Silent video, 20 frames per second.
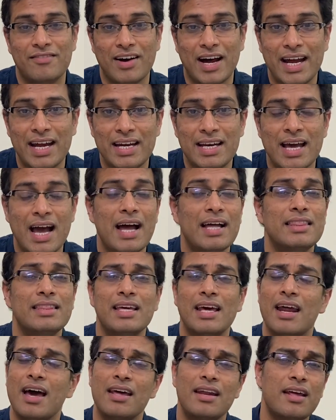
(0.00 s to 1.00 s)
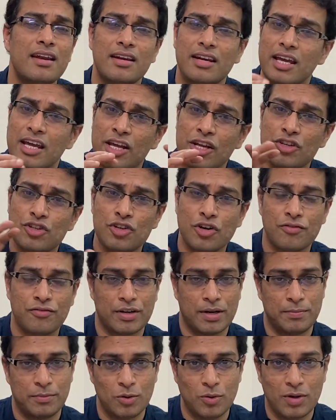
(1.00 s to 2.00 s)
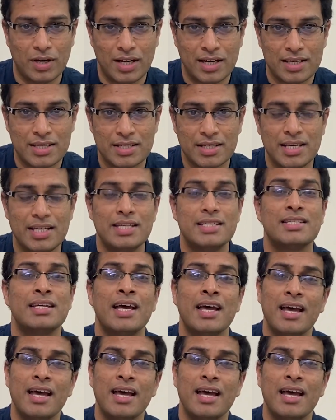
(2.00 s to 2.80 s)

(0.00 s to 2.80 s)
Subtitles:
wide and there are a range of cryptocurrencies,